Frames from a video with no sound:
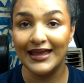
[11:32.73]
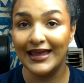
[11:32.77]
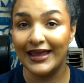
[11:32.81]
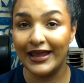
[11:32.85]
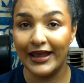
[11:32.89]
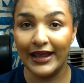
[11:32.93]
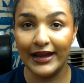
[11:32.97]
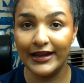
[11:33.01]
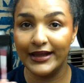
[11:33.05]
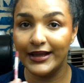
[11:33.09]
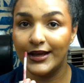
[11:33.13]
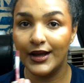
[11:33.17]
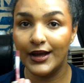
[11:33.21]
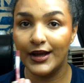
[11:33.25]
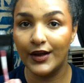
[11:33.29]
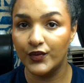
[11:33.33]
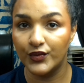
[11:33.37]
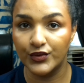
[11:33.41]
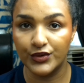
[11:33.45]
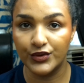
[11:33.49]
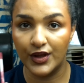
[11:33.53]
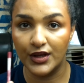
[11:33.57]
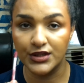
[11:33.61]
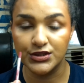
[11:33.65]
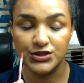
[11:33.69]
Any colored
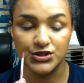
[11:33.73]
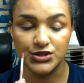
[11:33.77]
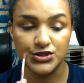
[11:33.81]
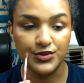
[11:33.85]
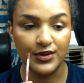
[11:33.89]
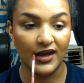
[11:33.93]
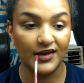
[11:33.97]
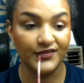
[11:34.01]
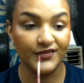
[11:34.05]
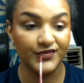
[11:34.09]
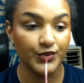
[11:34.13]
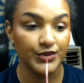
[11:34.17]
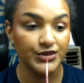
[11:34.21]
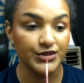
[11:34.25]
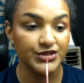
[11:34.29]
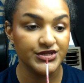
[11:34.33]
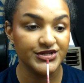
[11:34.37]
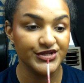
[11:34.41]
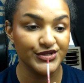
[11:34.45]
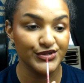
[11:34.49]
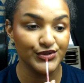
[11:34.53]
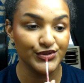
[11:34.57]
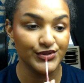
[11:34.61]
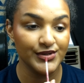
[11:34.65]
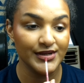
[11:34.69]
gloss you have would
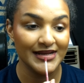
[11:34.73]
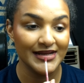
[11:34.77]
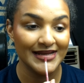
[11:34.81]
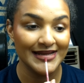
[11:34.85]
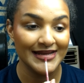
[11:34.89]
do.